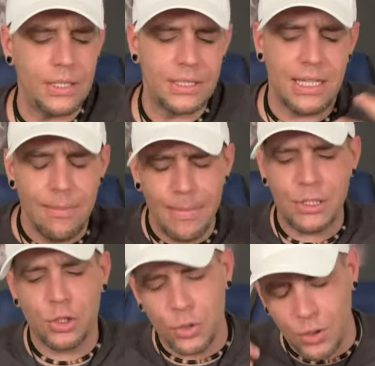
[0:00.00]
Just
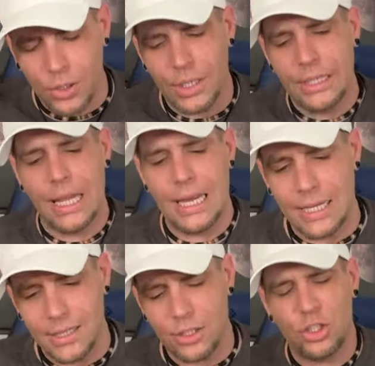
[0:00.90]
immature in
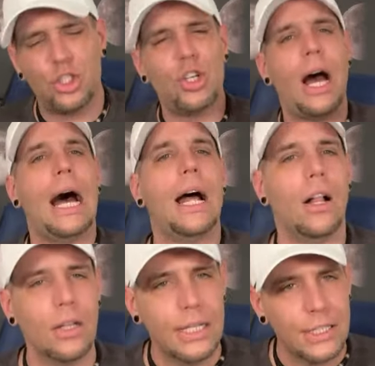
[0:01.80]
like a
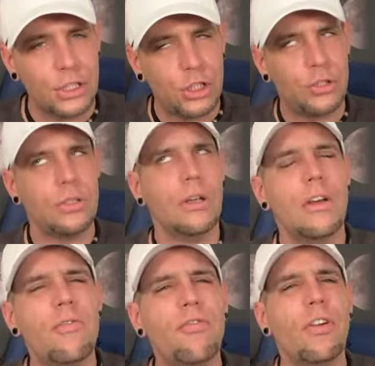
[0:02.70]
childish,
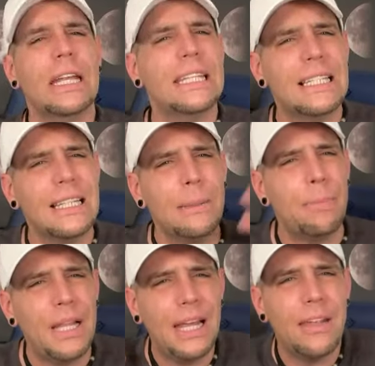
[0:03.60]
friendly,
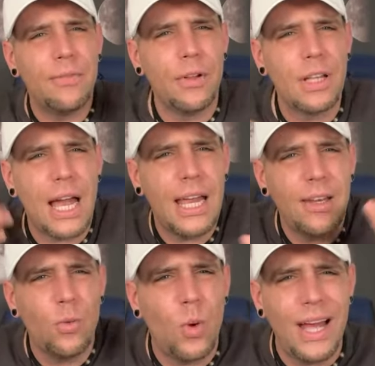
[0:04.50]
playful
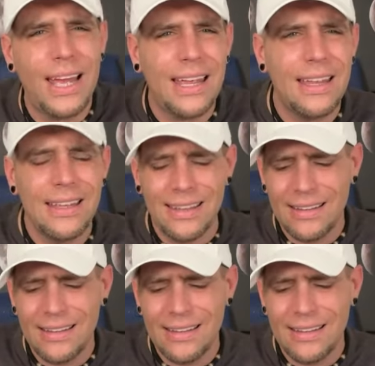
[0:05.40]
kind of way.